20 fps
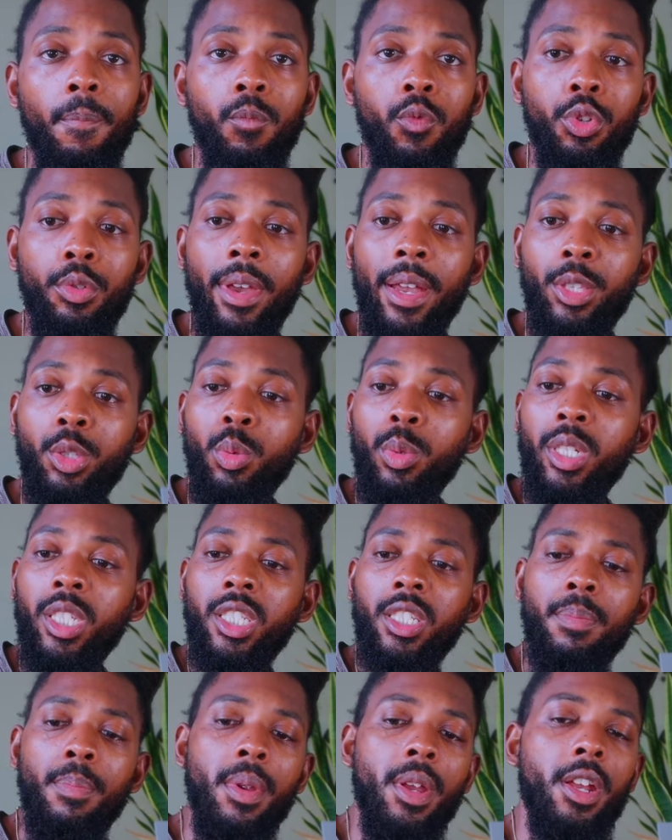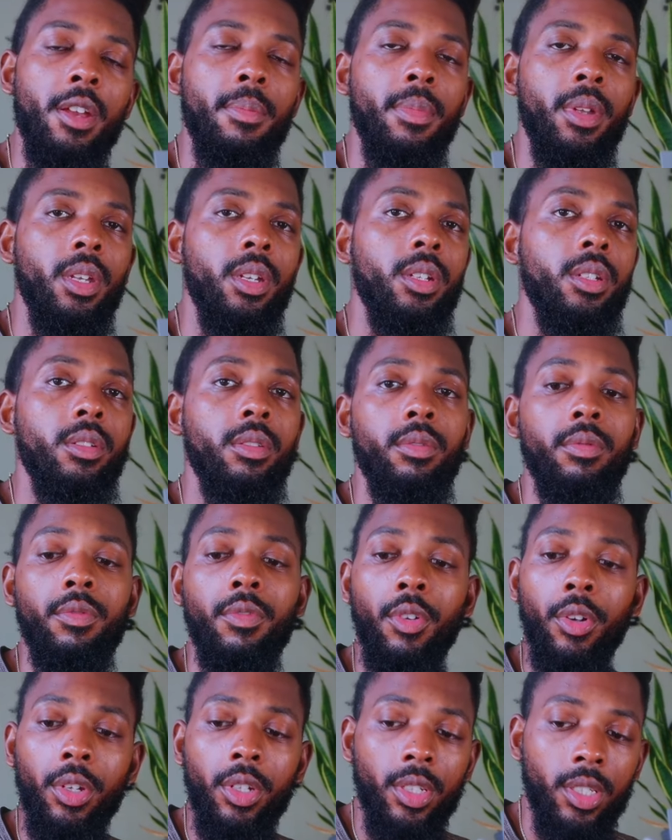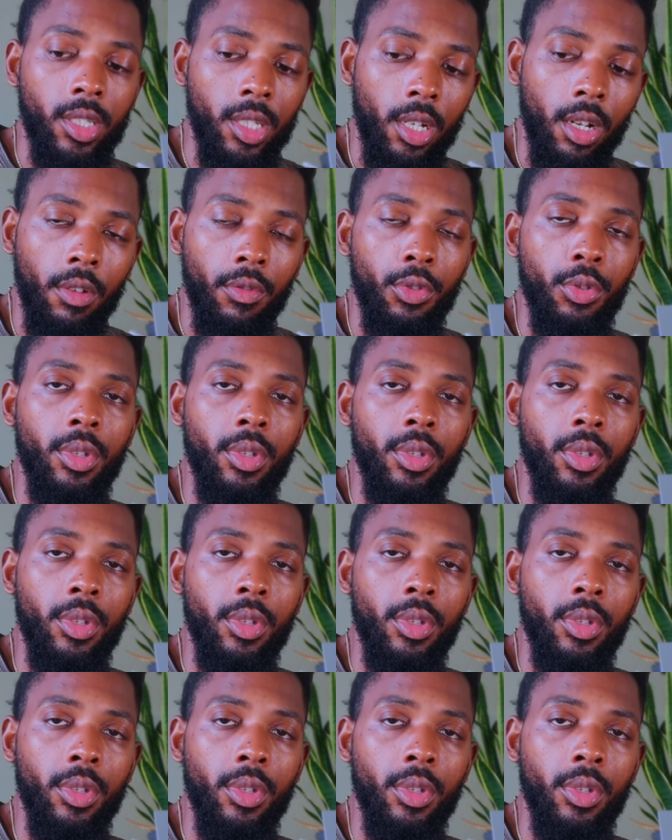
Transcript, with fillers: You have to experiment for yourself.